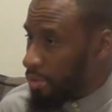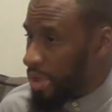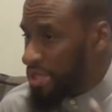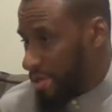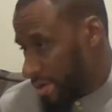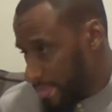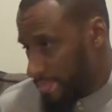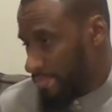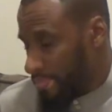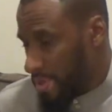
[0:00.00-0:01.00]
winter.
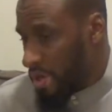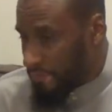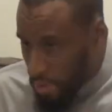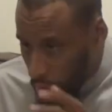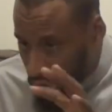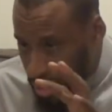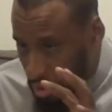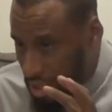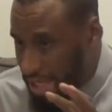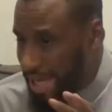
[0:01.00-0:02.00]
You know, if you can
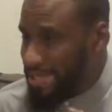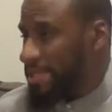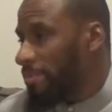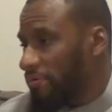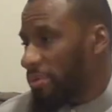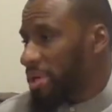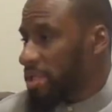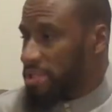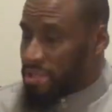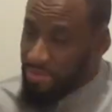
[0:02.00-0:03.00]
only catch some of it,
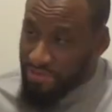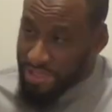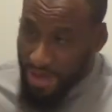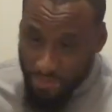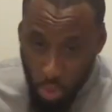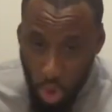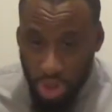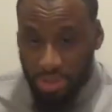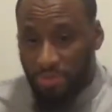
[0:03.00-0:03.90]
because some of us have to work,